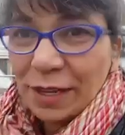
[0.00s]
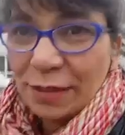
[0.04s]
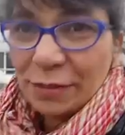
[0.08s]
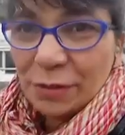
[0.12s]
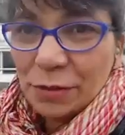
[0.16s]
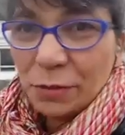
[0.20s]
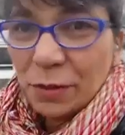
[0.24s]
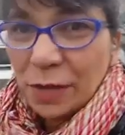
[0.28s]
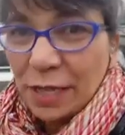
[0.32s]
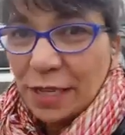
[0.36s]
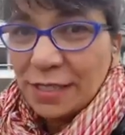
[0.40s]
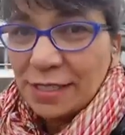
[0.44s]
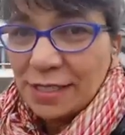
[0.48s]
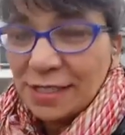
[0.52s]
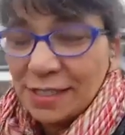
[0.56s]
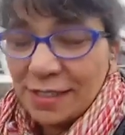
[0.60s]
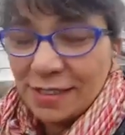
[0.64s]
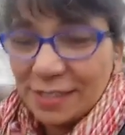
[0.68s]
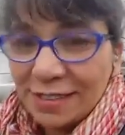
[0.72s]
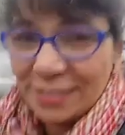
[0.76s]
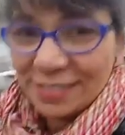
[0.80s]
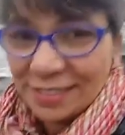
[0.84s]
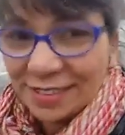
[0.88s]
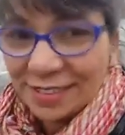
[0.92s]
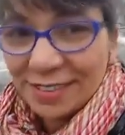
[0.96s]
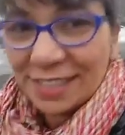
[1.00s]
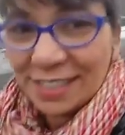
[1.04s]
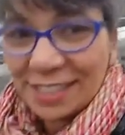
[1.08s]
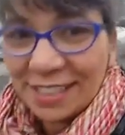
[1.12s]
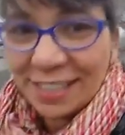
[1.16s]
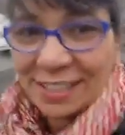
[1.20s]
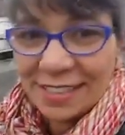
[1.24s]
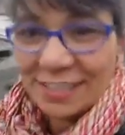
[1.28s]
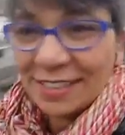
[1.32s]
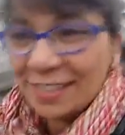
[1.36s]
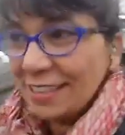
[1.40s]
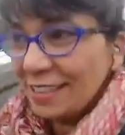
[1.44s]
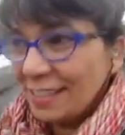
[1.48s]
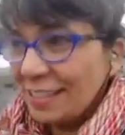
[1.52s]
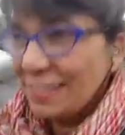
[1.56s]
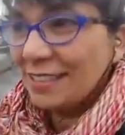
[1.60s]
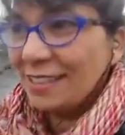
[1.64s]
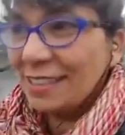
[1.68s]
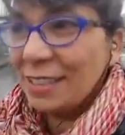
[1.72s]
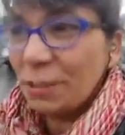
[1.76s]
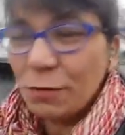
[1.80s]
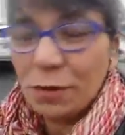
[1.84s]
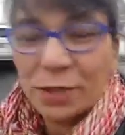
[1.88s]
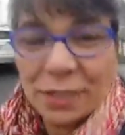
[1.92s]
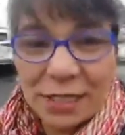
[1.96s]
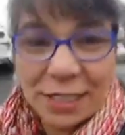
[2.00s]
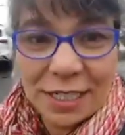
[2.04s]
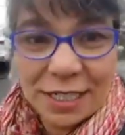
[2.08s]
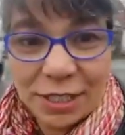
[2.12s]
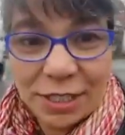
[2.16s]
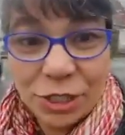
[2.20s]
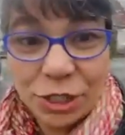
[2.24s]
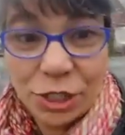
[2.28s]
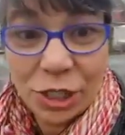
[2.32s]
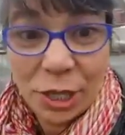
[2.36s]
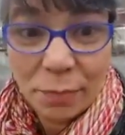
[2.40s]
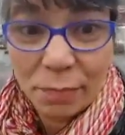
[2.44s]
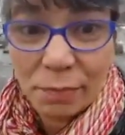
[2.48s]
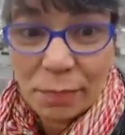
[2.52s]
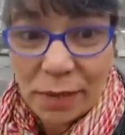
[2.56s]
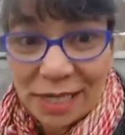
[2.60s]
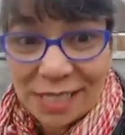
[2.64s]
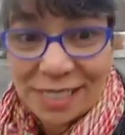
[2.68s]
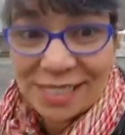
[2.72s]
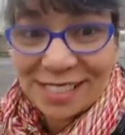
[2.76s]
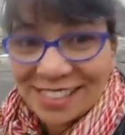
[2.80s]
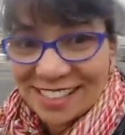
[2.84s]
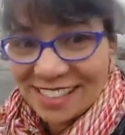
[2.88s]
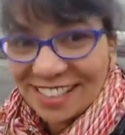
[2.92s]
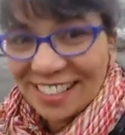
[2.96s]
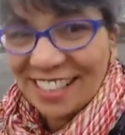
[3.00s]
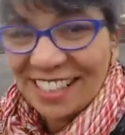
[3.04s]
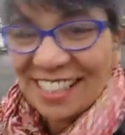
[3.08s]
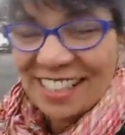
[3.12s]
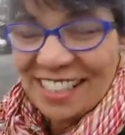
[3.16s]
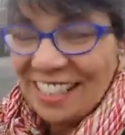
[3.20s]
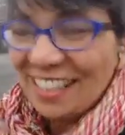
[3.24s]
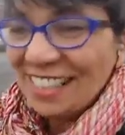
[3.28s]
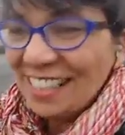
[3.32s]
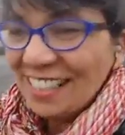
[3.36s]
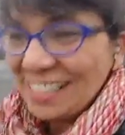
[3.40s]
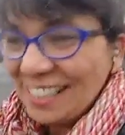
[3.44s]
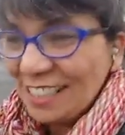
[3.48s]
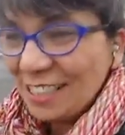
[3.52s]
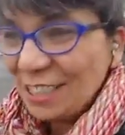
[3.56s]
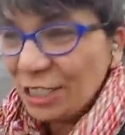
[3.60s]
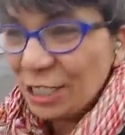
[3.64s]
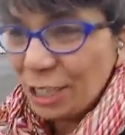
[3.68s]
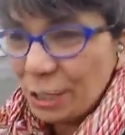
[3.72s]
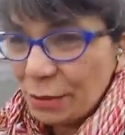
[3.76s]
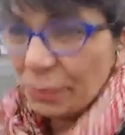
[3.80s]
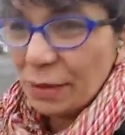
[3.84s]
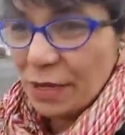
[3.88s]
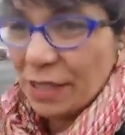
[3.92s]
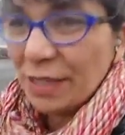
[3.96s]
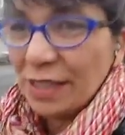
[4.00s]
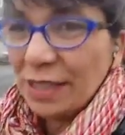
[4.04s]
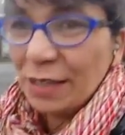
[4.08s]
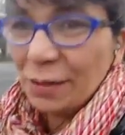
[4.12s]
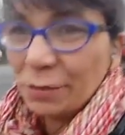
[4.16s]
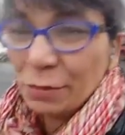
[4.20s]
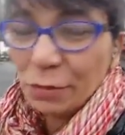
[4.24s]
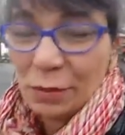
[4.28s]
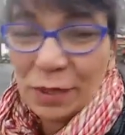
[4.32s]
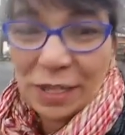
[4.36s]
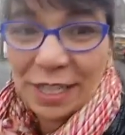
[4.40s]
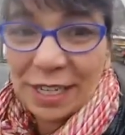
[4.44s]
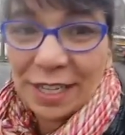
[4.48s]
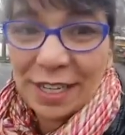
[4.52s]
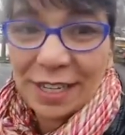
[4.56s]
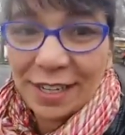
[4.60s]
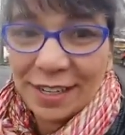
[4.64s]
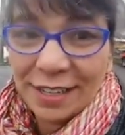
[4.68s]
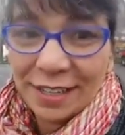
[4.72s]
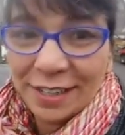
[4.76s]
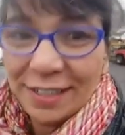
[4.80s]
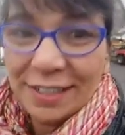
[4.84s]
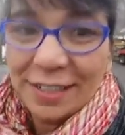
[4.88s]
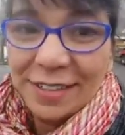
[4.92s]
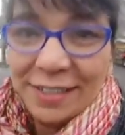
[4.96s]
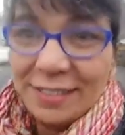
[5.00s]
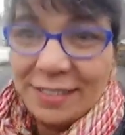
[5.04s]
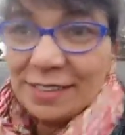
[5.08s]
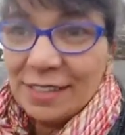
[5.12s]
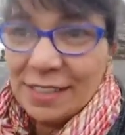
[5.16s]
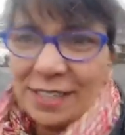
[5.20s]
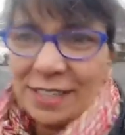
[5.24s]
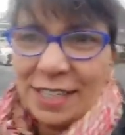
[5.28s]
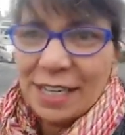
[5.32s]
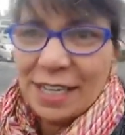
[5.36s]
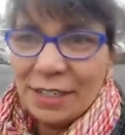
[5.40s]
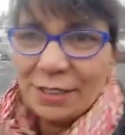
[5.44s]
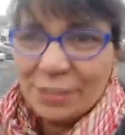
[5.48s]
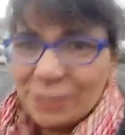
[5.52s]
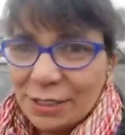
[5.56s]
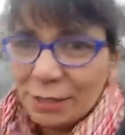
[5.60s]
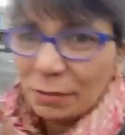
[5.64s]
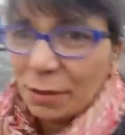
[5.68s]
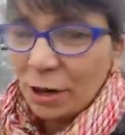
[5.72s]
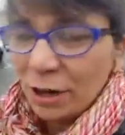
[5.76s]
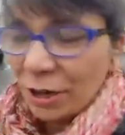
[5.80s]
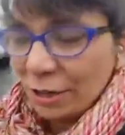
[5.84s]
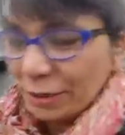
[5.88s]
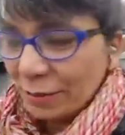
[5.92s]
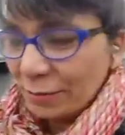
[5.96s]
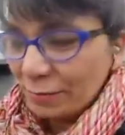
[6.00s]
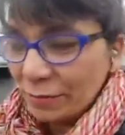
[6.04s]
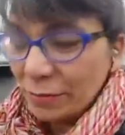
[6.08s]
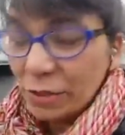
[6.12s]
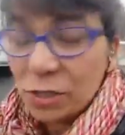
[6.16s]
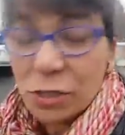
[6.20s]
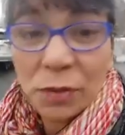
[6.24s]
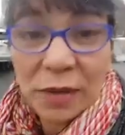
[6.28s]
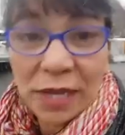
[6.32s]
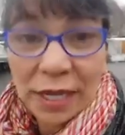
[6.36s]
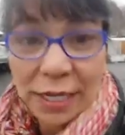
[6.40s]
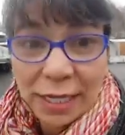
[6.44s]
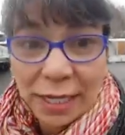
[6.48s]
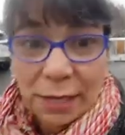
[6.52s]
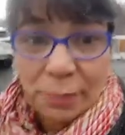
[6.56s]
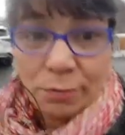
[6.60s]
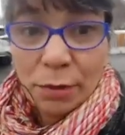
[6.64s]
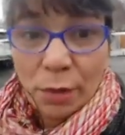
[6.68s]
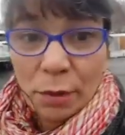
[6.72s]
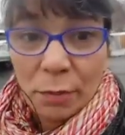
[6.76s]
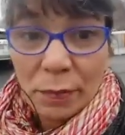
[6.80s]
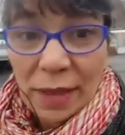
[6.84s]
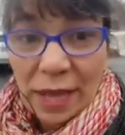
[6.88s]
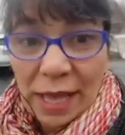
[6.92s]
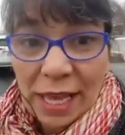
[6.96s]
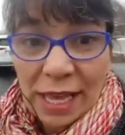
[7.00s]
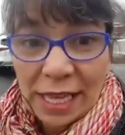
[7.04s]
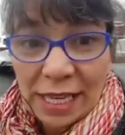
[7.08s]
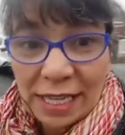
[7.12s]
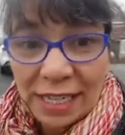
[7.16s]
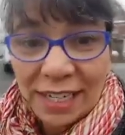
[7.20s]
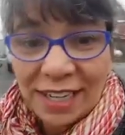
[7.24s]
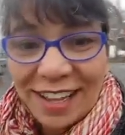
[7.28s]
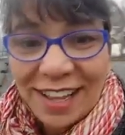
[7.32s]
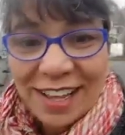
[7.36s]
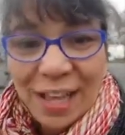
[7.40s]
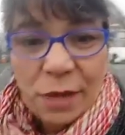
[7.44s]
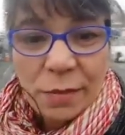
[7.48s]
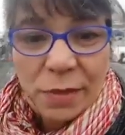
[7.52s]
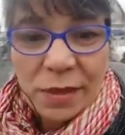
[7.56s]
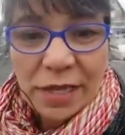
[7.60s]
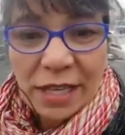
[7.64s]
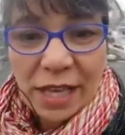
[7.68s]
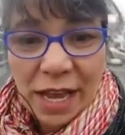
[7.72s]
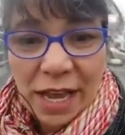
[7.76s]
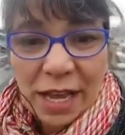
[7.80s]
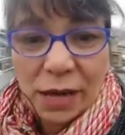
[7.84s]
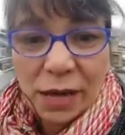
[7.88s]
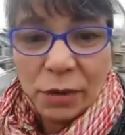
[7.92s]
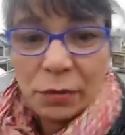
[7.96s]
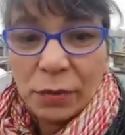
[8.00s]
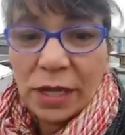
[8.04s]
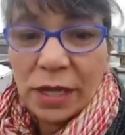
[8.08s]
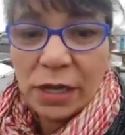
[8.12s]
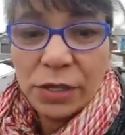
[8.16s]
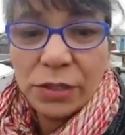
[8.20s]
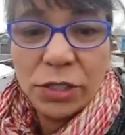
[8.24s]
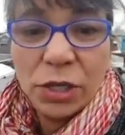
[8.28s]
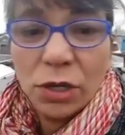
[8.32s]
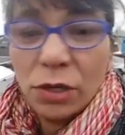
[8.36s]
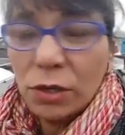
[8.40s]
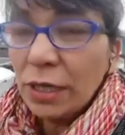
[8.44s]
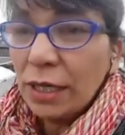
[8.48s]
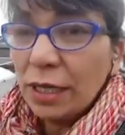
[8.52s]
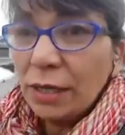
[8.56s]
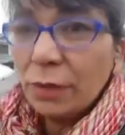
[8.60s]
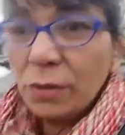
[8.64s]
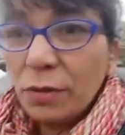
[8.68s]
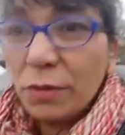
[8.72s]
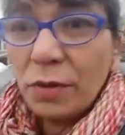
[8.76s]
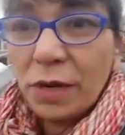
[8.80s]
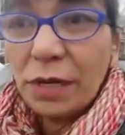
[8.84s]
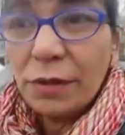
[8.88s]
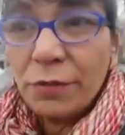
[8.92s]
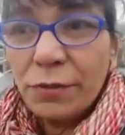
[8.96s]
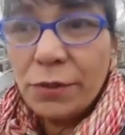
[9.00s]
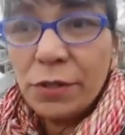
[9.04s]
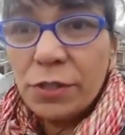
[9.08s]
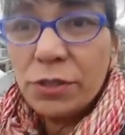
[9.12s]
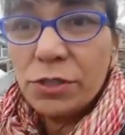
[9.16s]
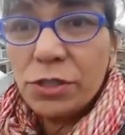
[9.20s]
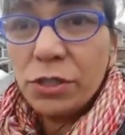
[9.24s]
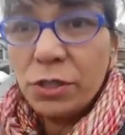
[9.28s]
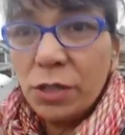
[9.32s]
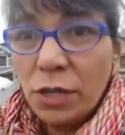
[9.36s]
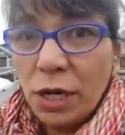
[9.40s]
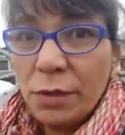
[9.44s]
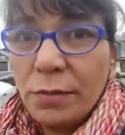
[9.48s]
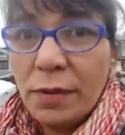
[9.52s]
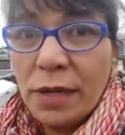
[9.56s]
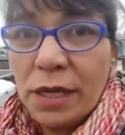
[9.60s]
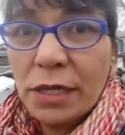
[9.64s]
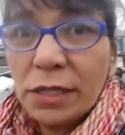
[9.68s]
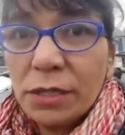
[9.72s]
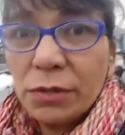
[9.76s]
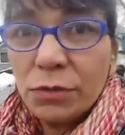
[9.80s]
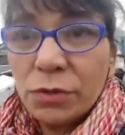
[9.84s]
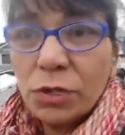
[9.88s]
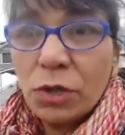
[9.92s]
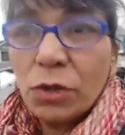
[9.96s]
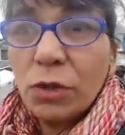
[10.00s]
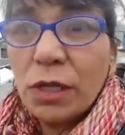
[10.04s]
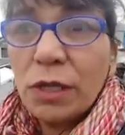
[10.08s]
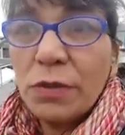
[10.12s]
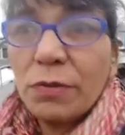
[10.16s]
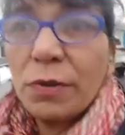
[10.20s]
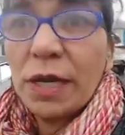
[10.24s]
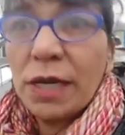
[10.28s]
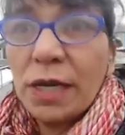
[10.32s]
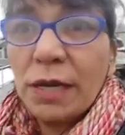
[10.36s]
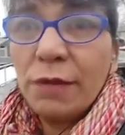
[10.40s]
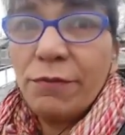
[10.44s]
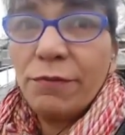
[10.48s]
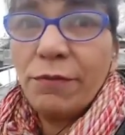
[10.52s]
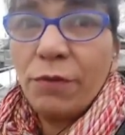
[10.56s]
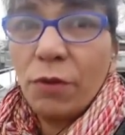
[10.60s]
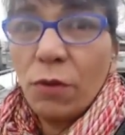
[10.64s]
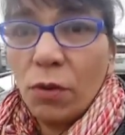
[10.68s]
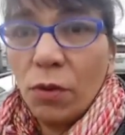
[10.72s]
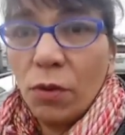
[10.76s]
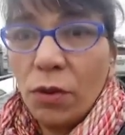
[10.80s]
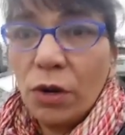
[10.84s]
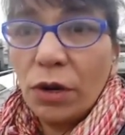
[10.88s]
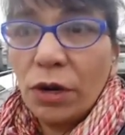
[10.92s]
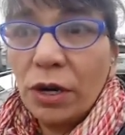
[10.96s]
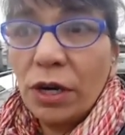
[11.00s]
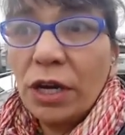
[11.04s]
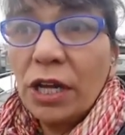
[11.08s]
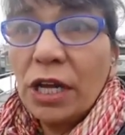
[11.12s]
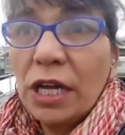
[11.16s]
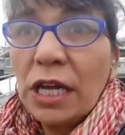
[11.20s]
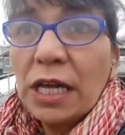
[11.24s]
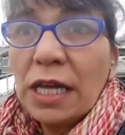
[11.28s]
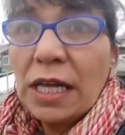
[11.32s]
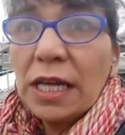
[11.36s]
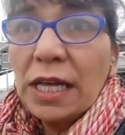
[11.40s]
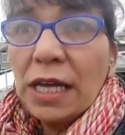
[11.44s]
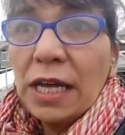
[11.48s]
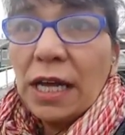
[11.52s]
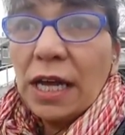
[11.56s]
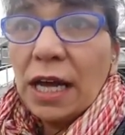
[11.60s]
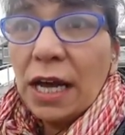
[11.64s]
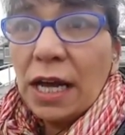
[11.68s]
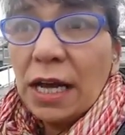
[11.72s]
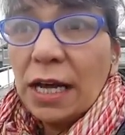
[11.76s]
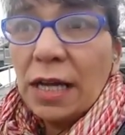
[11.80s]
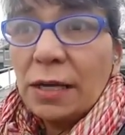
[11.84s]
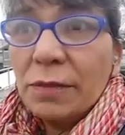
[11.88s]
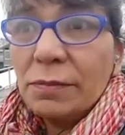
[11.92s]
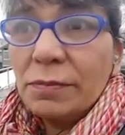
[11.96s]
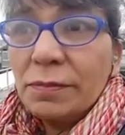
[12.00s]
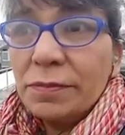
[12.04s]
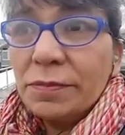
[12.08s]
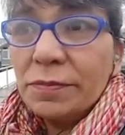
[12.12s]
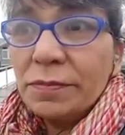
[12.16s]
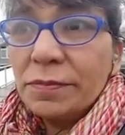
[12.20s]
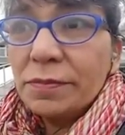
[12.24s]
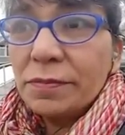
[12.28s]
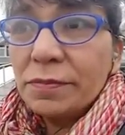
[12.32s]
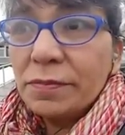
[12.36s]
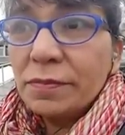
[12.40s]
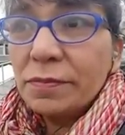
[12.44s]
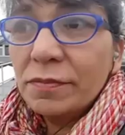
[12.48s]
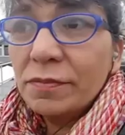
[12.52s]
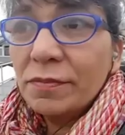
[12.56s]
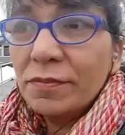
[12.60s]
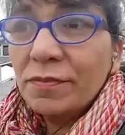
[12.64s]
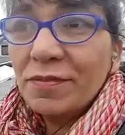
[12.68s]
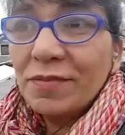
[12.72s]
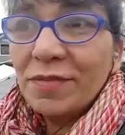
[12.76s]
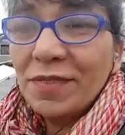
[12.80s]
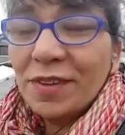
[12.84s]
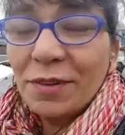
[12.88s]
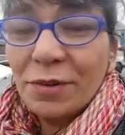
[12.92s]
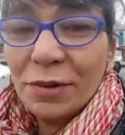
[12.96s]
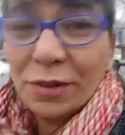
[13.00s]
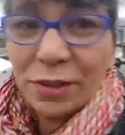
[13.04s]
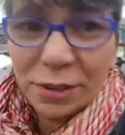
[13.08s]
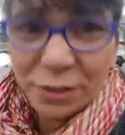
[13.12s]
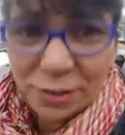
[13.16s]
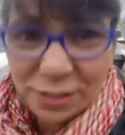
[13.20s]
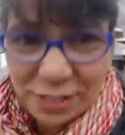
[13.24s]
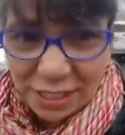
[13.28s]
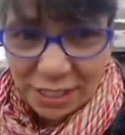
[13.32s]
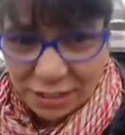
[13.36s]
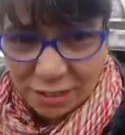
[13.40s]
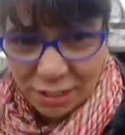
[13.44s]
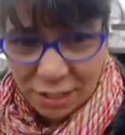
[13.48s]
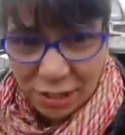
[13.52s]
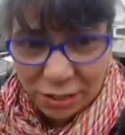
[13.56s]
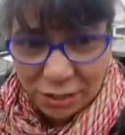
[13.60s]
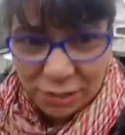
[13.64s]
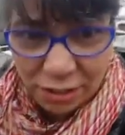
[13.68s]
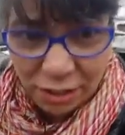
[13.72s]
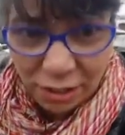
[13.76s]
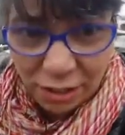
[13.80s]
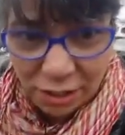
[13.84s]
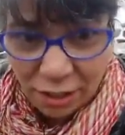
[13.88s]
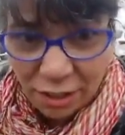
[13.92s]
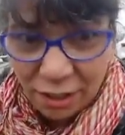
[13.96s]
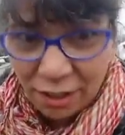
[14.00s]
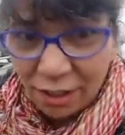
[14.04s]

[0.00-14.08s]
have to wait to get someone to jump the rig today or tomorrow. So we got to get propane. But yeah, we're ready for the tsunami, and we're totally ready for, what are those things called? What